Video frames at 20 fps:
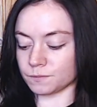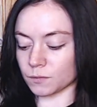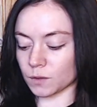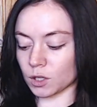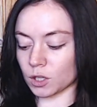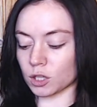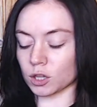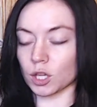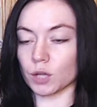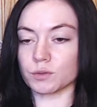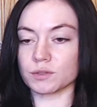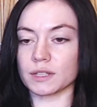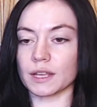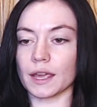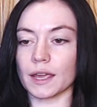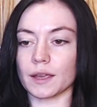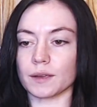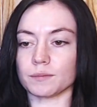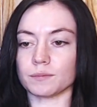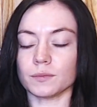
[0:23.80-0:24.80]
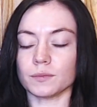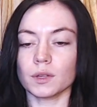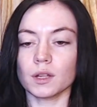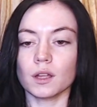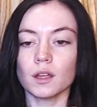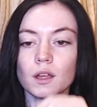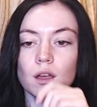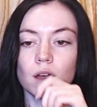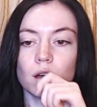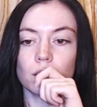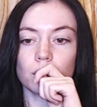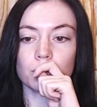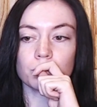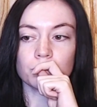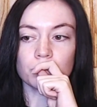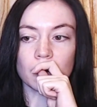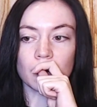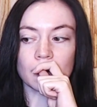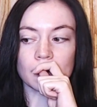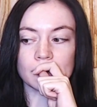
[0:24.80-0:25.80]
close game.
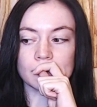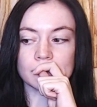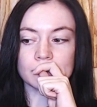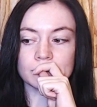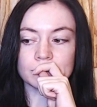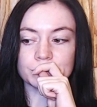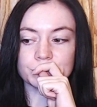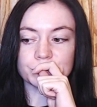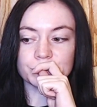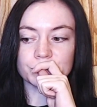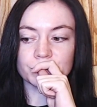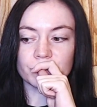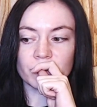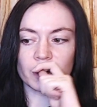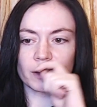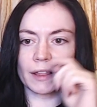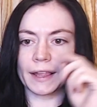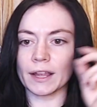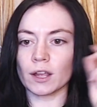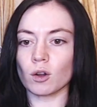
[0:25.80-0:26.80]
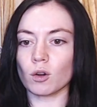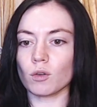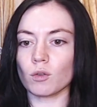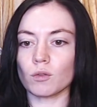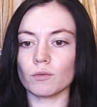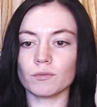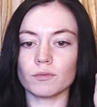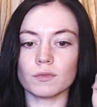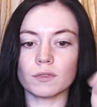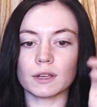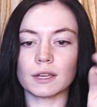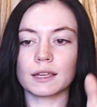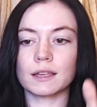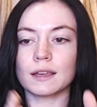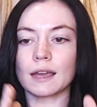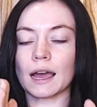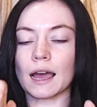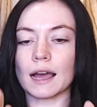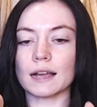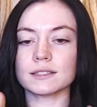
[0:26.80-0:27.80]
Um they're like
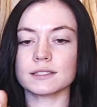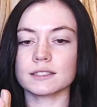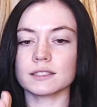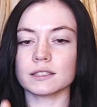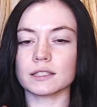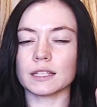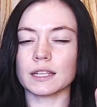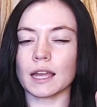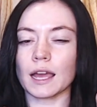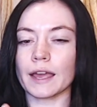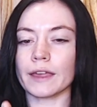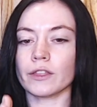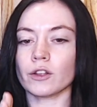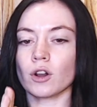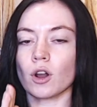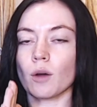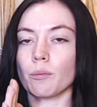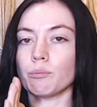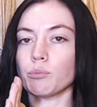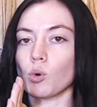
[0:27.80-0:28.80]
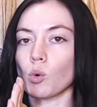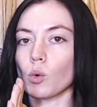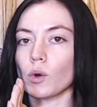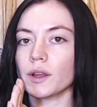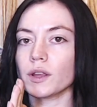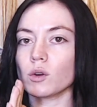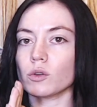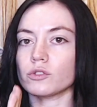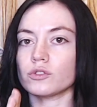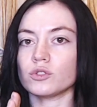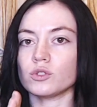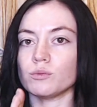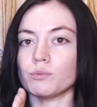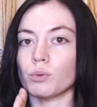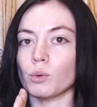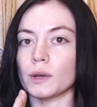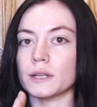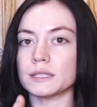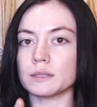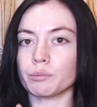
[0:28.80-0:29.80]
constantly either a point or two
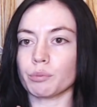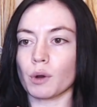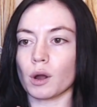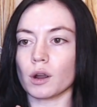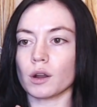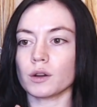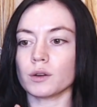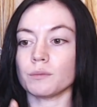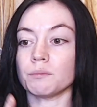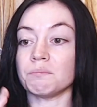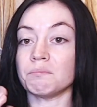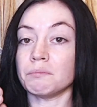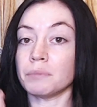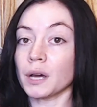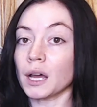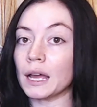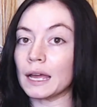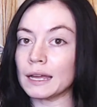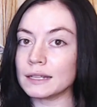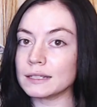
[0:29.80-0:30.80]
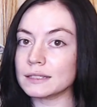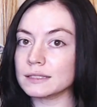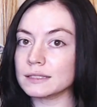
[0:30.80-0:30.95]
points apart, but